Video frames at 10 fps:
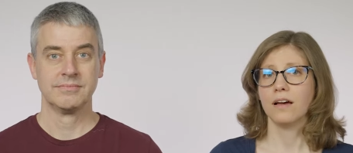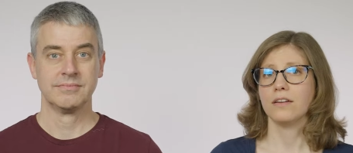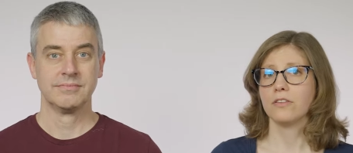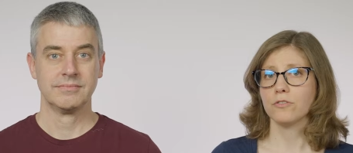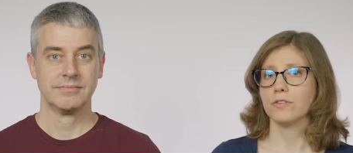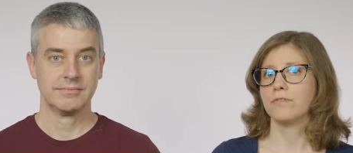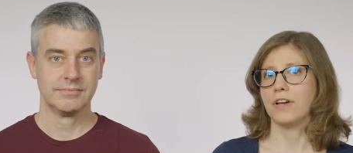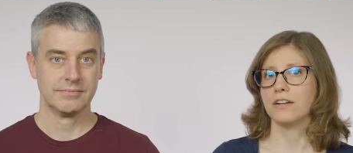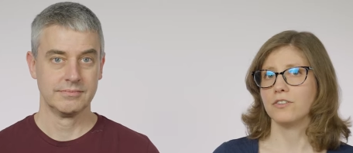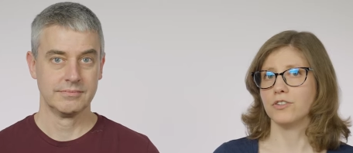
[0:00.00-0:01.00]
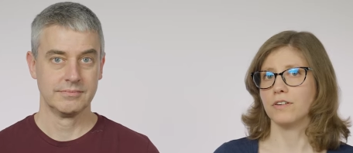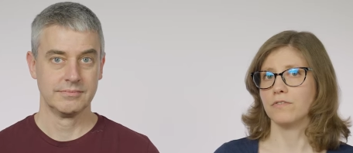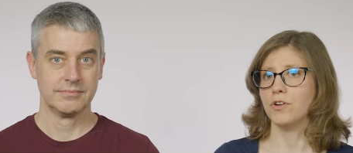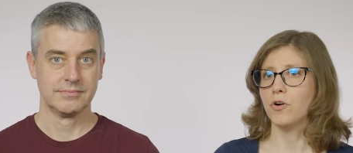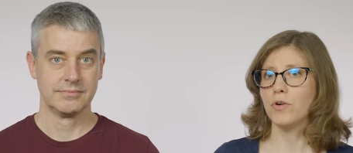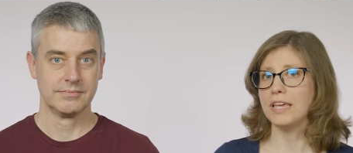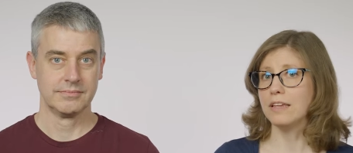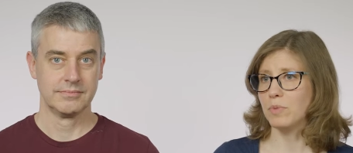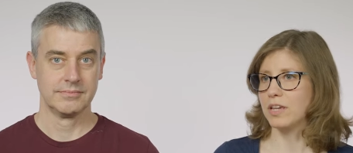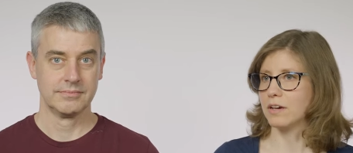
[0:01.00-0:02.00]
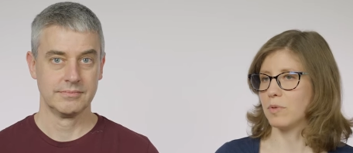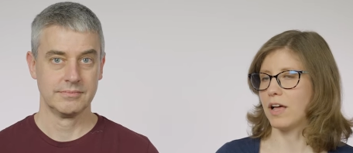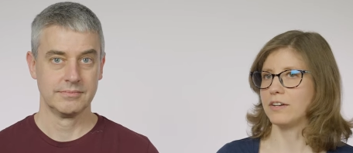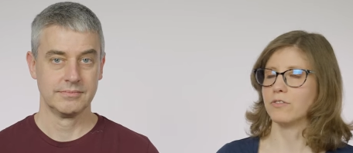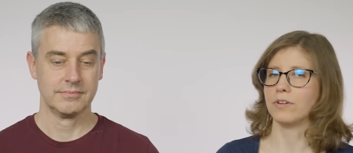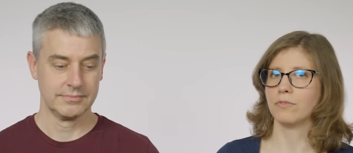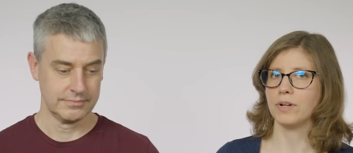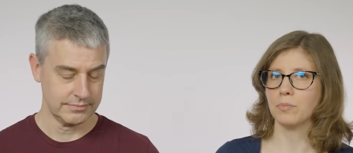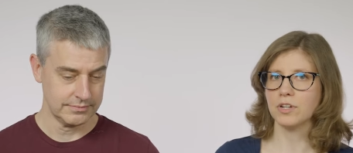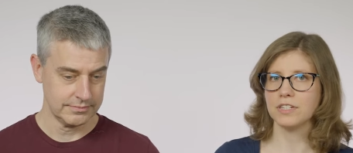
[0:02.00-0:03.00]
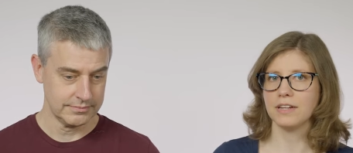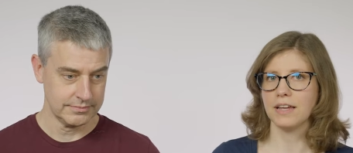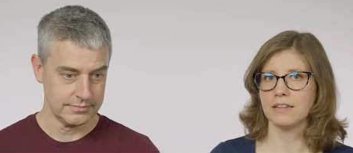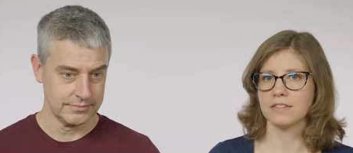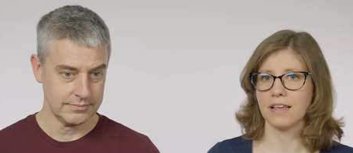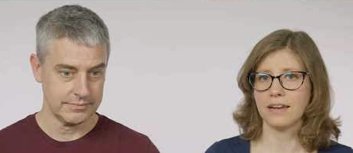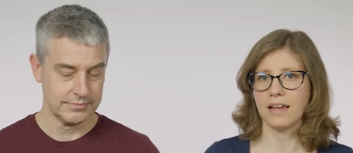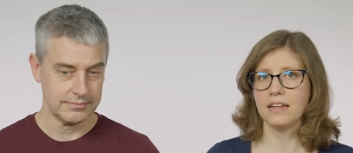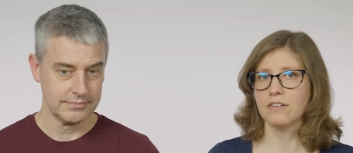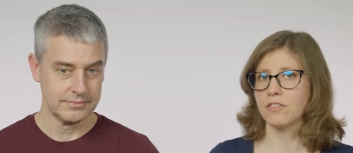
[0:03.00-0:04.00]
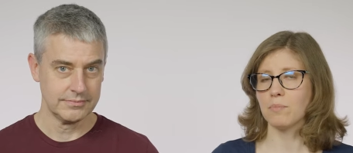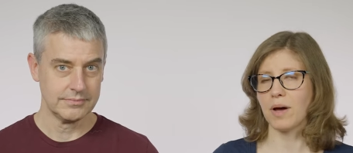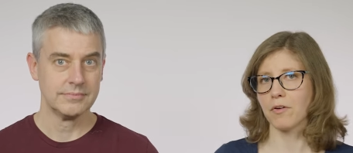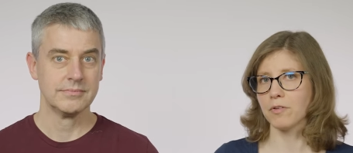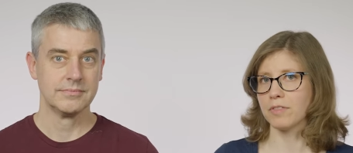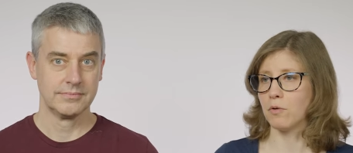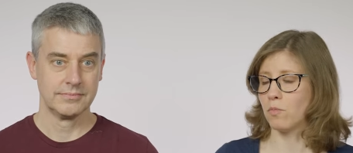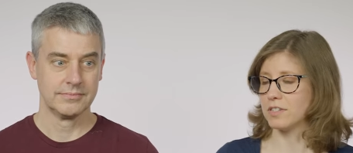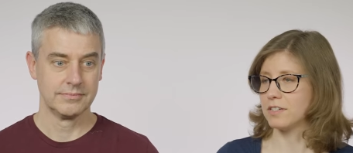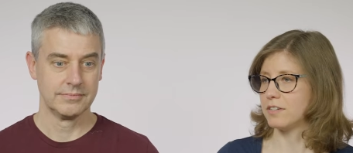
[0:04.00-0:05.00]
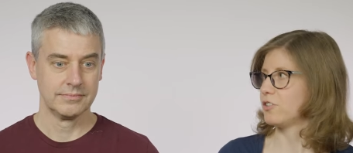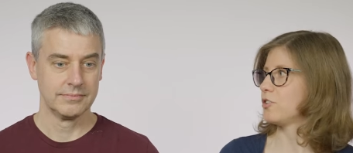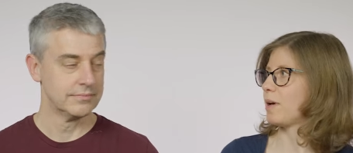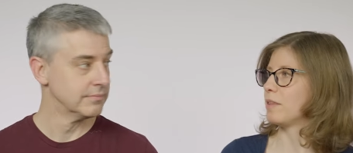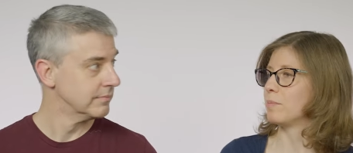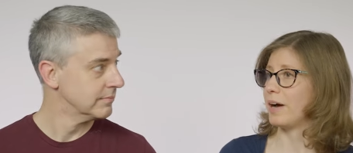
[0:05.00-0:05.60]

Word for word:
Speaker 1: Another advantage of no heat being applied during 3D printing is that any of that powder that wasn't touched by the